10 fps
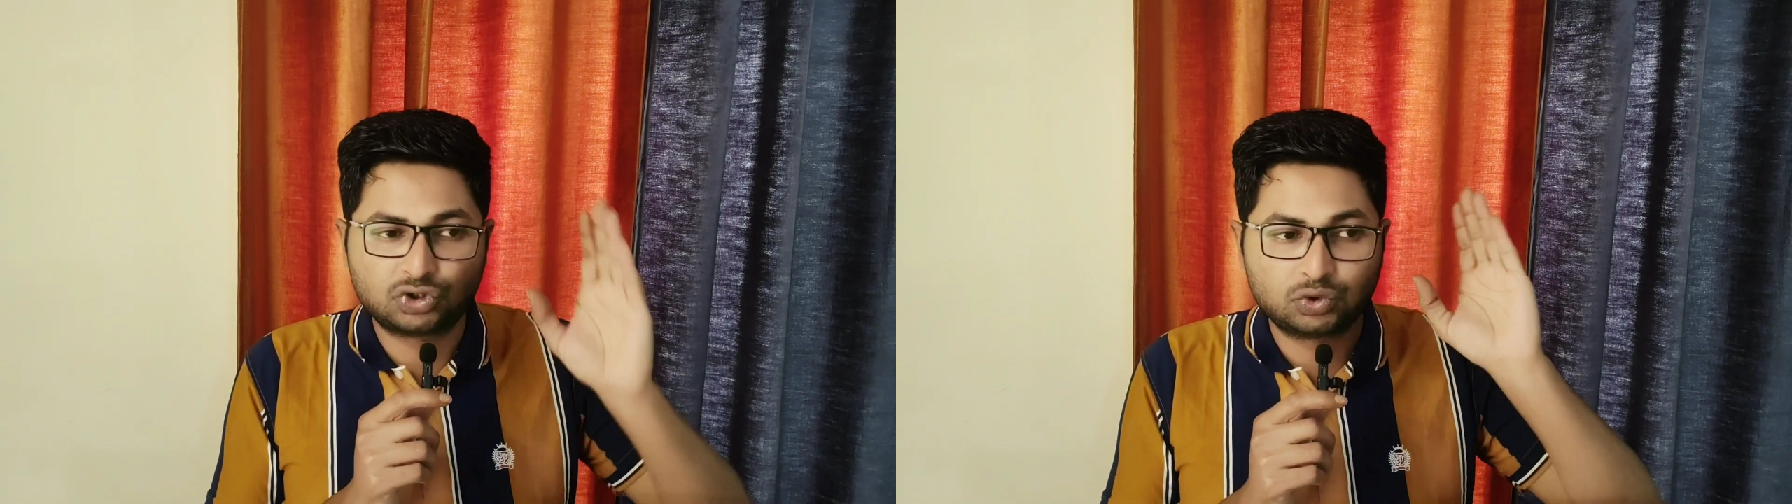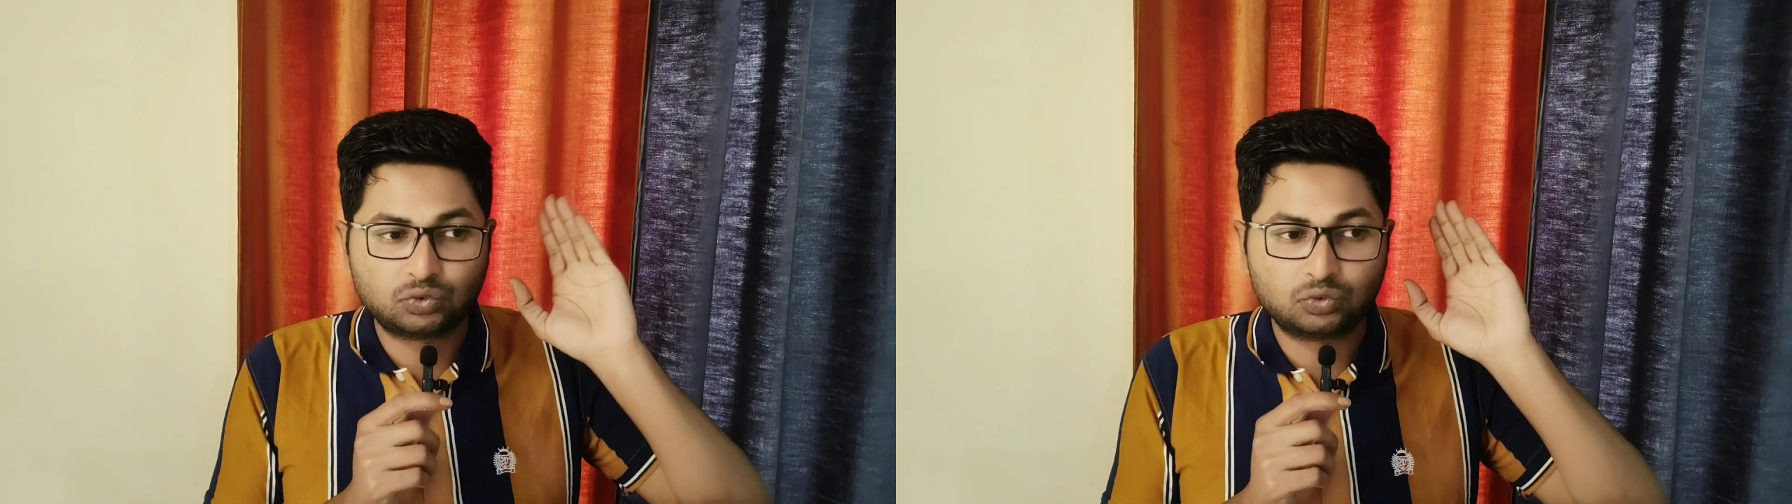
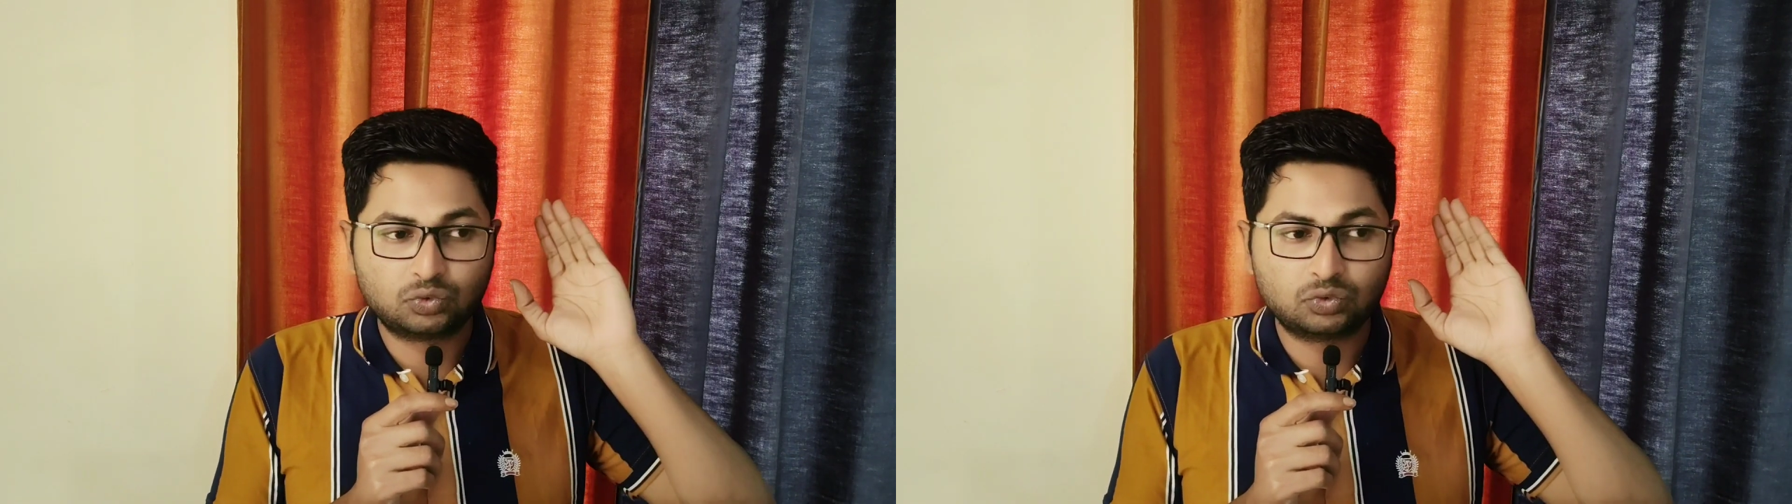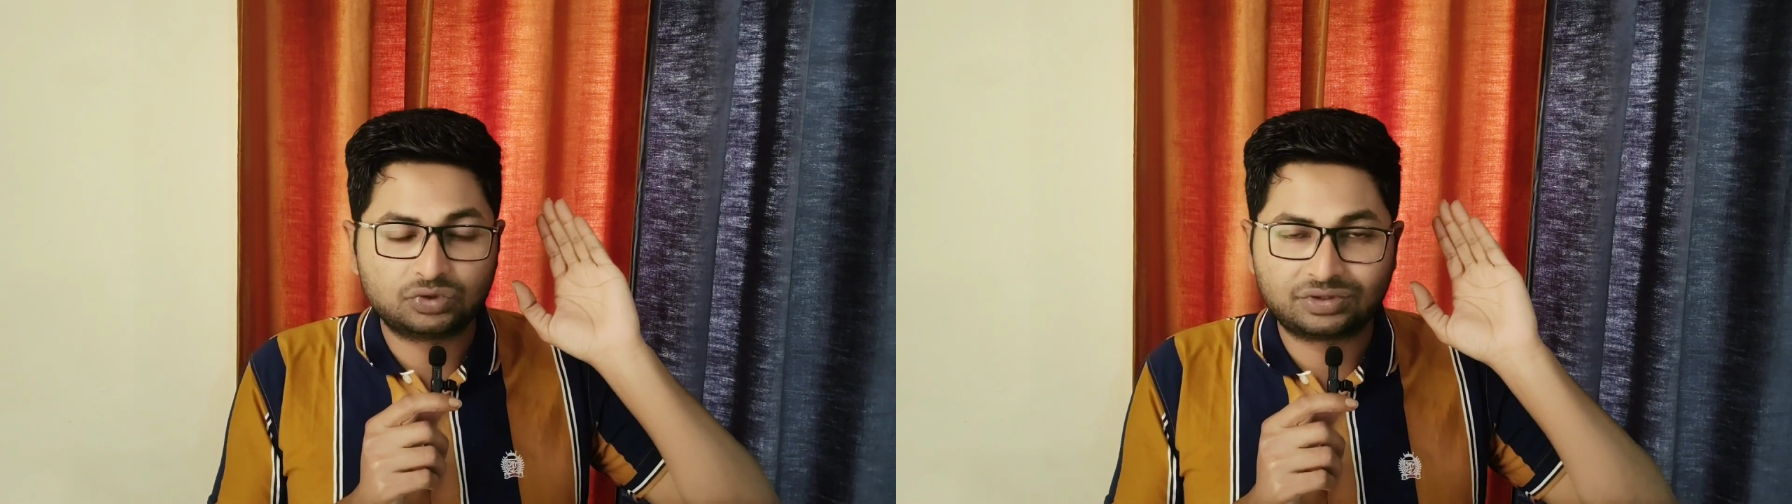
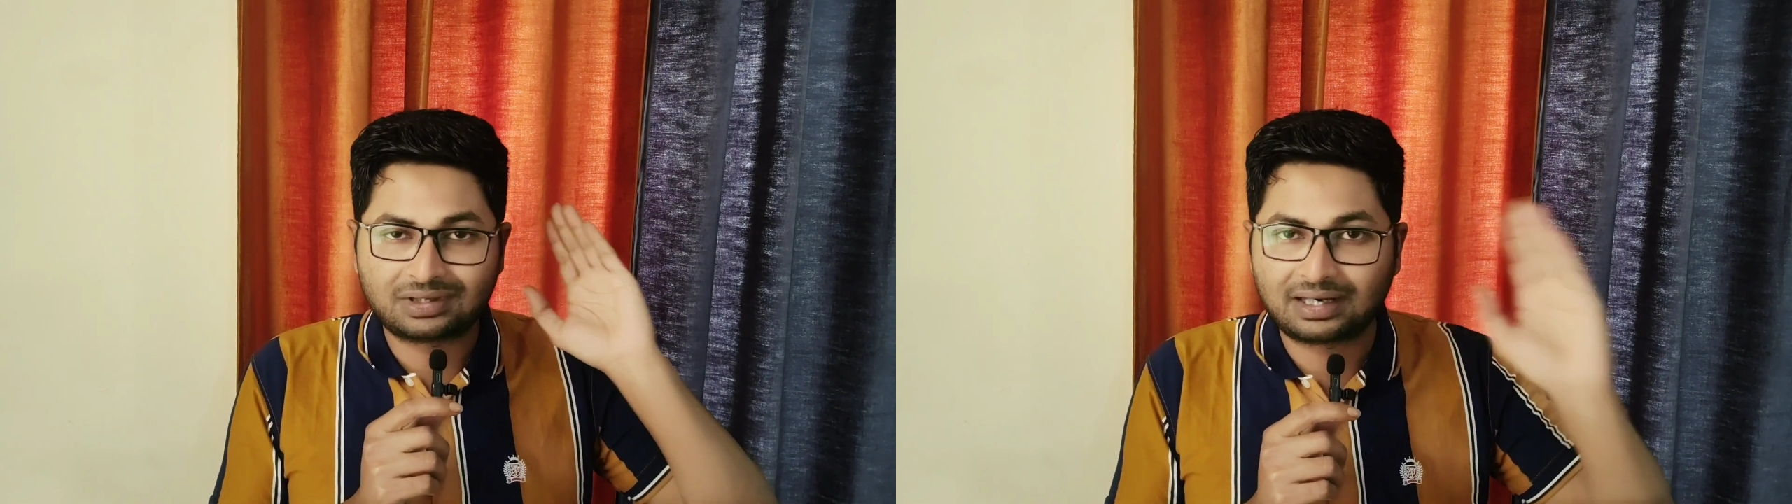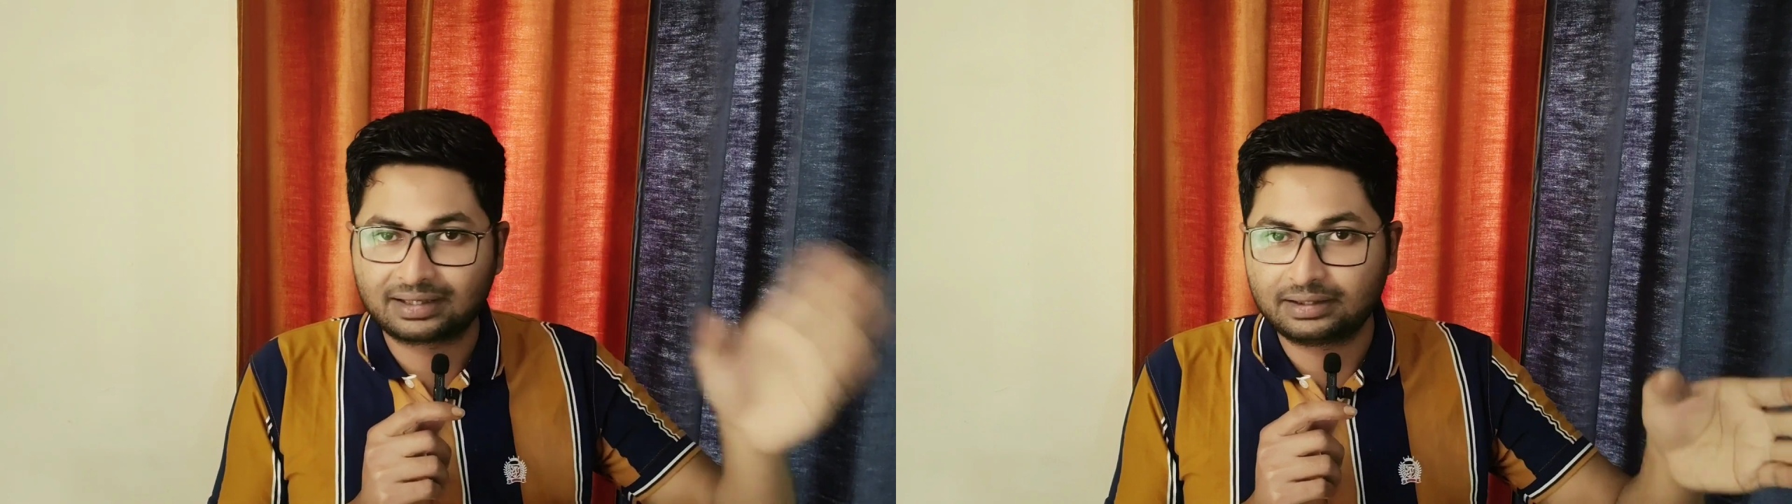to
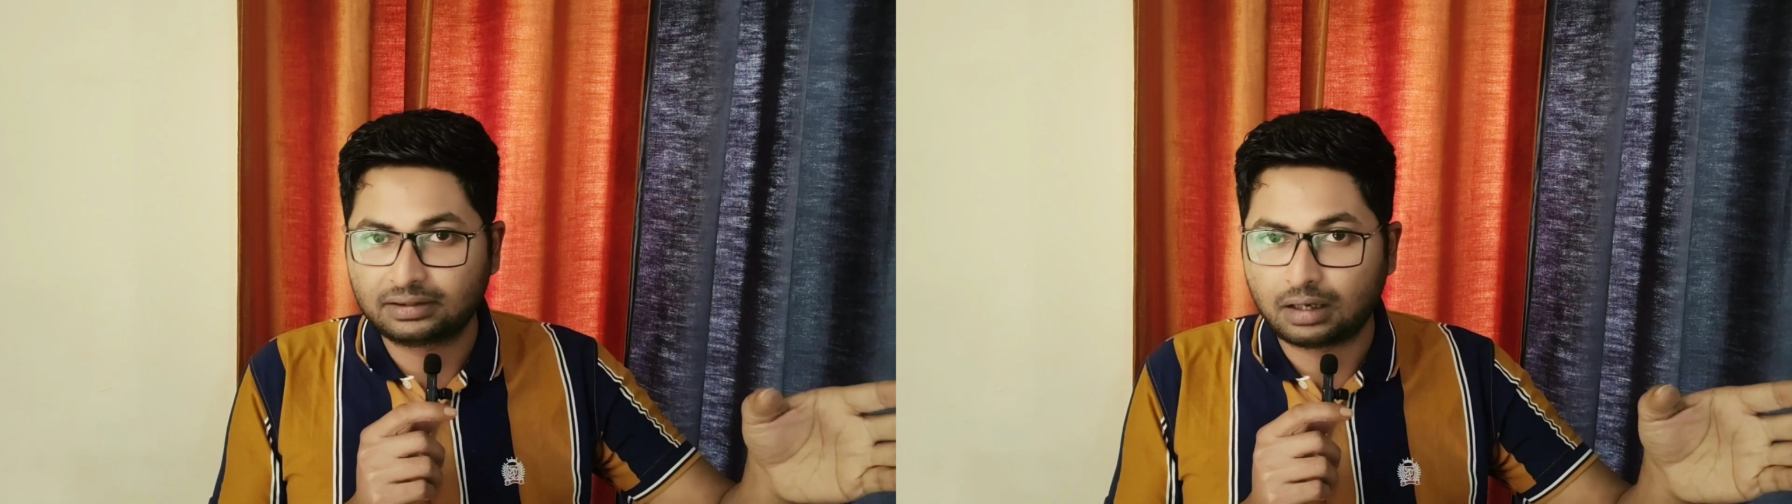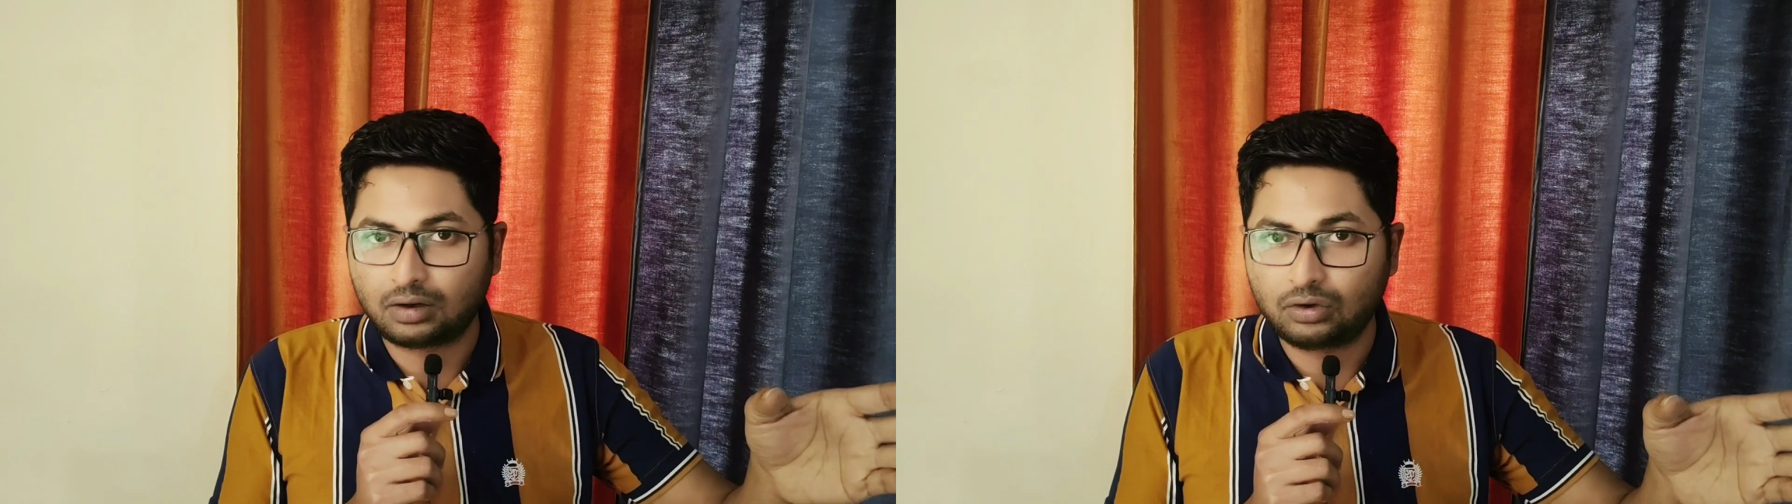target the